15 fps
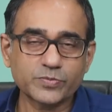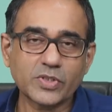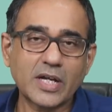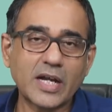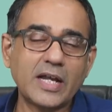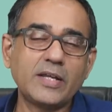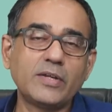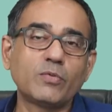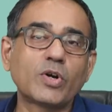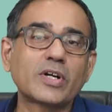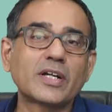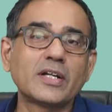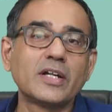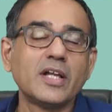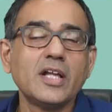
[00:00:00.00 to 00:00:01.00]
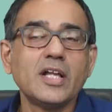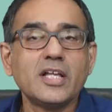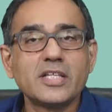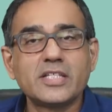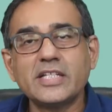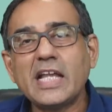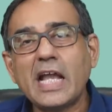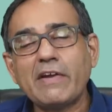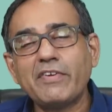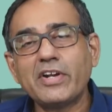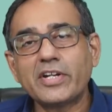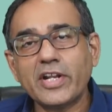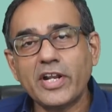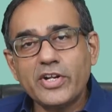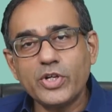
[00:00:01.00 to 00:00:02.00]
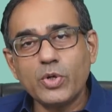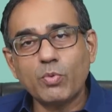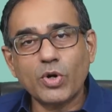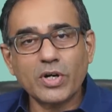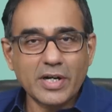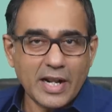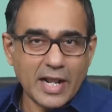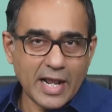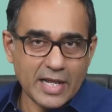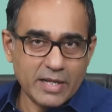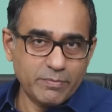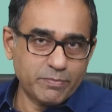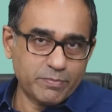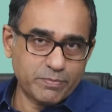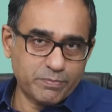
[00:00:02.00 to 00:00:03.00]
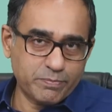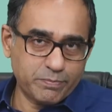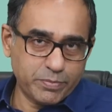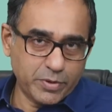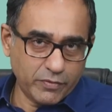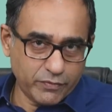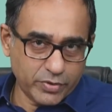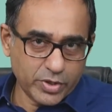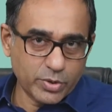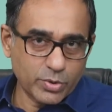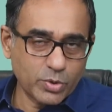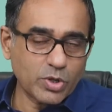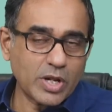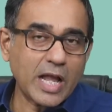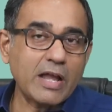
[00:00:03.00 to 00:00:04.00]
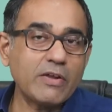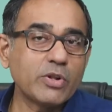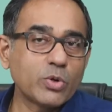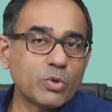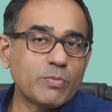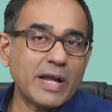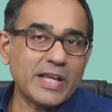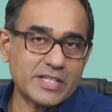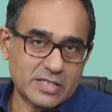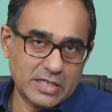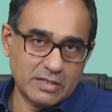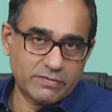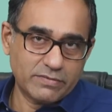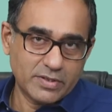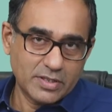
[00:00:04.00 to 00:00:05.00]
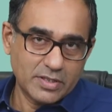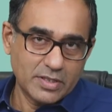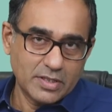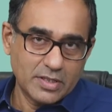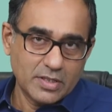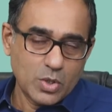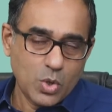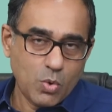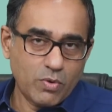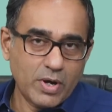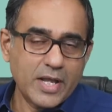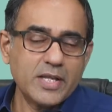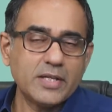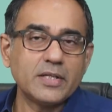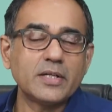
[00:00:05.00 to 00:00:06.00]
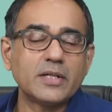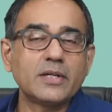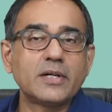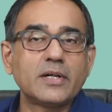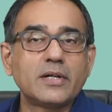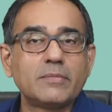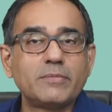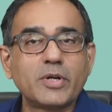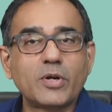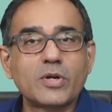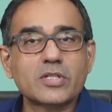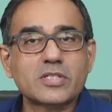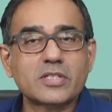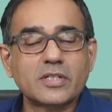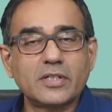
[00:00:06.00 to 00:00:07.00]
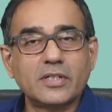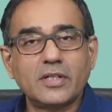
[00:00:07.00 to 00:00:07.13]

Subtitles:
I will tell you what I prefer to do. I will do myself. Why? Because